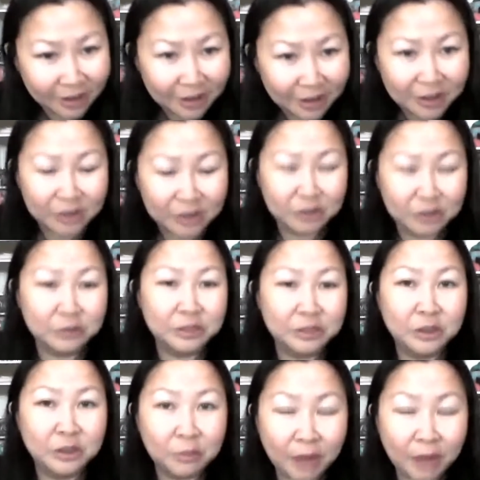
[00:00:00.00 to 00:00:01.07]
your
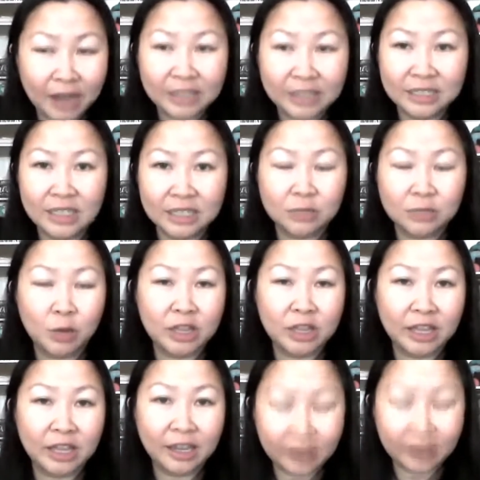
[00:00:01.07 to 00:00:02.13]
body does one
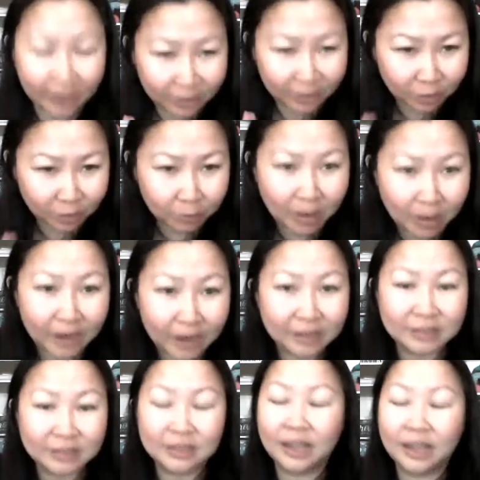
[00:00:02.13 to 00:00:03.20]
thing and your mind is
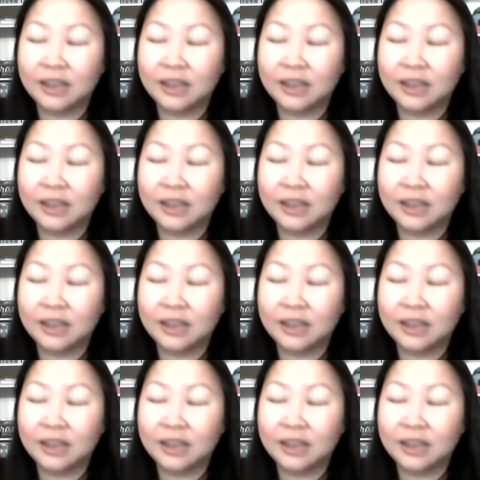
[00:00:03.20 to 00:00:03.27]
like.